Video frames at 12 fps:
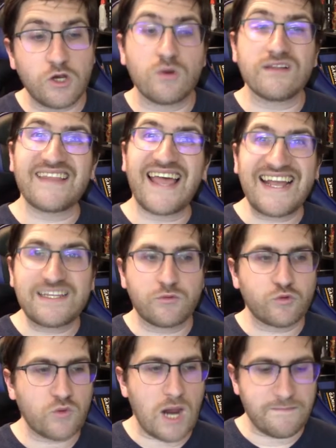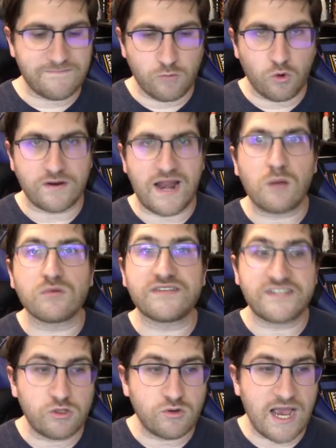like and subscribe for more, and I will
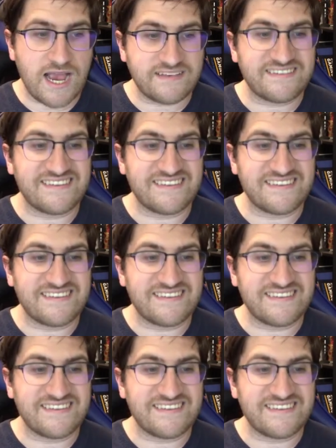see you guys